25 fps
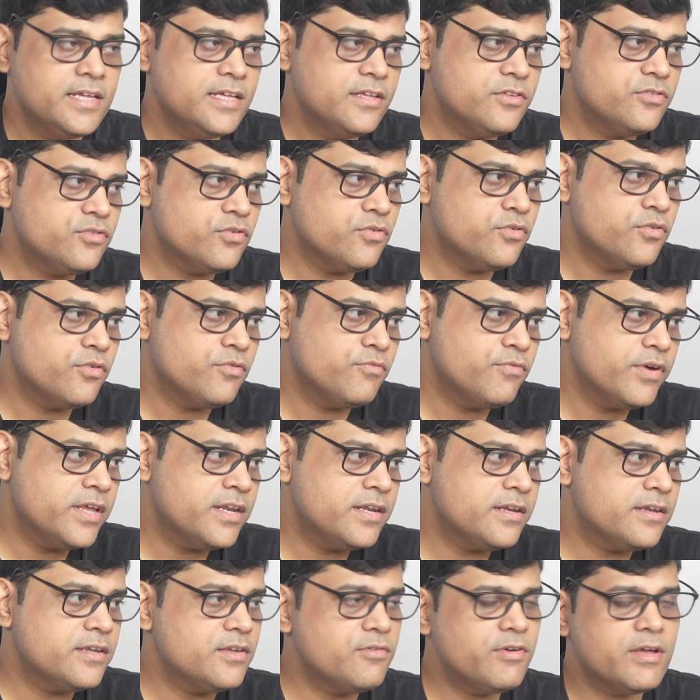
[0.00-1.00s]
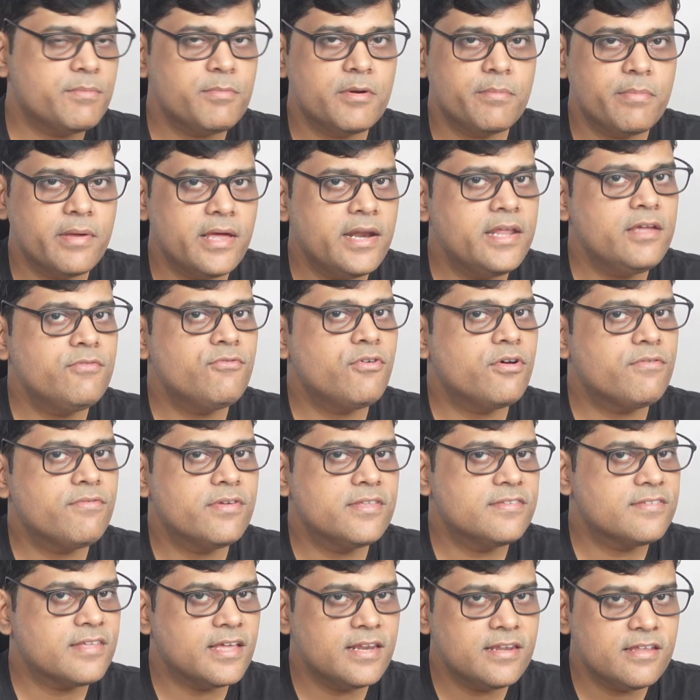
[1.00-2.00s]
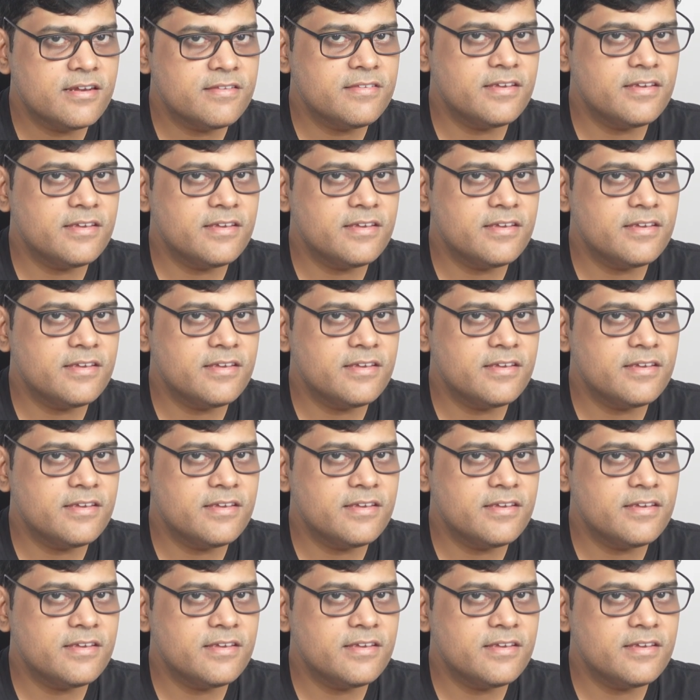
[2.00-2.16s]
So when you are preparing for fiscal year